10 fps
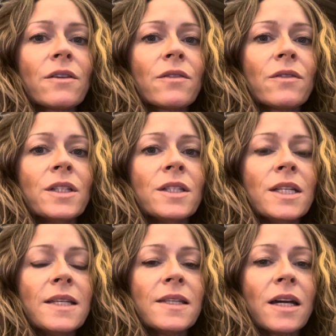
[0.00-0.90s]
the
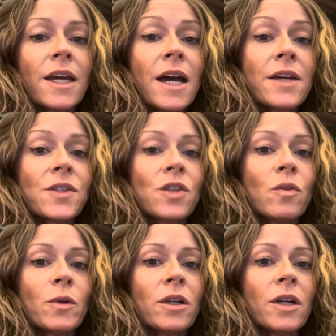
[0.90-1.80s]
DCIS
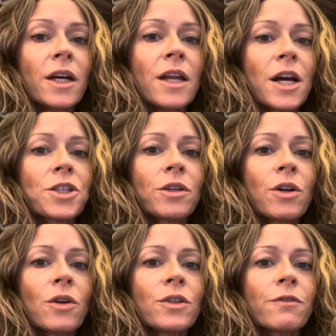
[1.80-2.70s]
tumor had actually
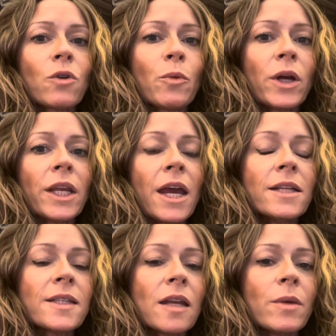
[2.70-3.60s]
grown to 4.8
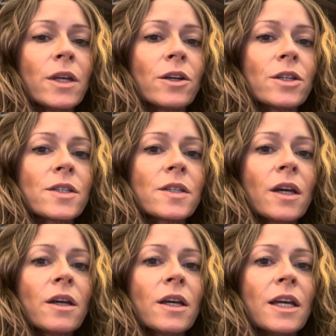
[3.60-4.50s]
centimeters
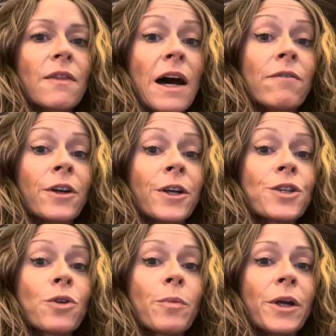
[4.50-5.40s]
in that very
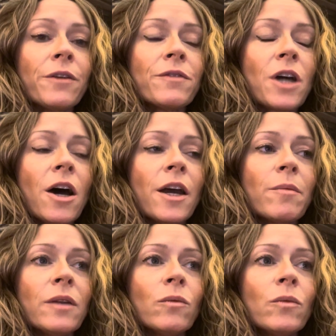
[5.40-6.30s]
short period of time.
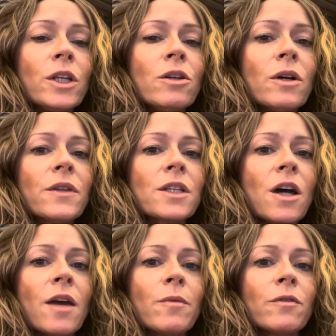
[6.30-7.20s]
And we knew at the
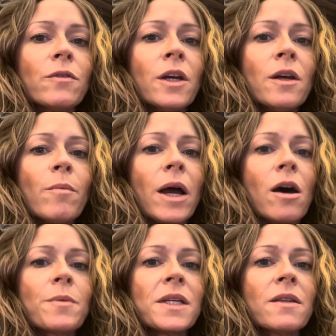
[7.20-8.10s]
time of
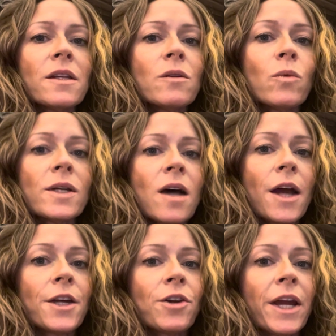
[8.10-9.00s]
biopsy that it was
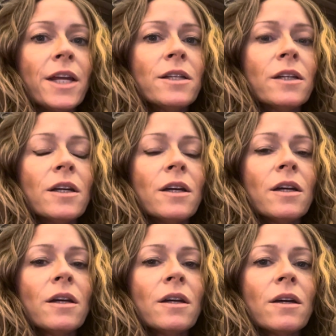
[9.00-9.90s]
high grade,
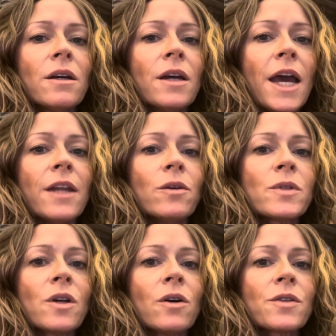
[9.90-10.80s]
and it
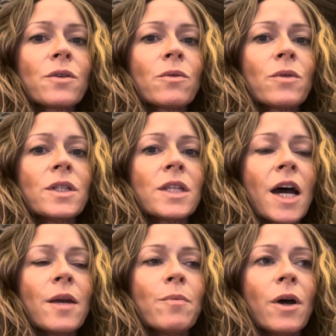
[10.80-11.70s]
was also the
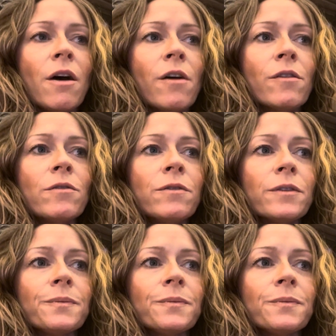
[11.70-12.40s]
type of